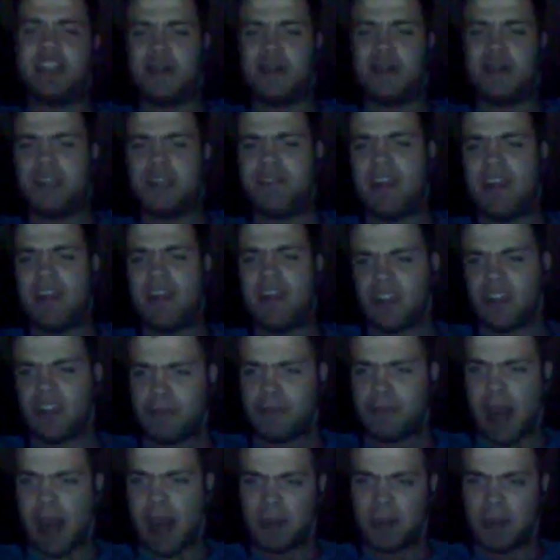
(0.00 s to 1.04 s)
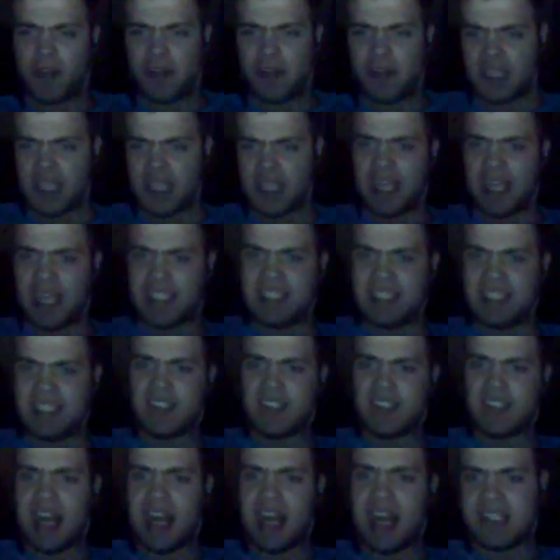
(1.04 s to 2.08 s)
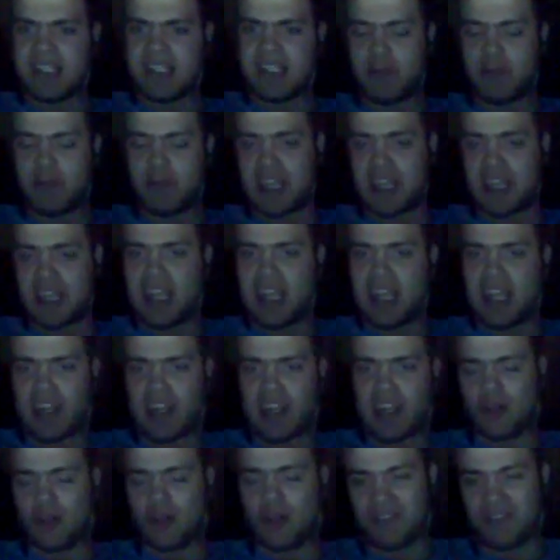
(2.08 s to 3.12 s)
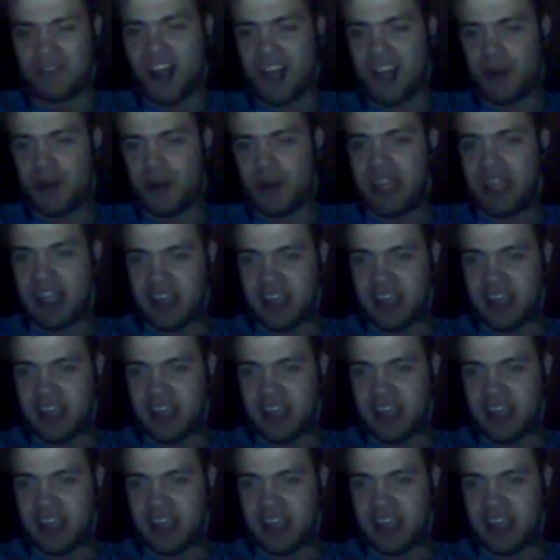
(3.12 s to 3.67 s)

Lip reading: Is it fairly popular? Is it like Duck Dynasty where it's got like a cult following?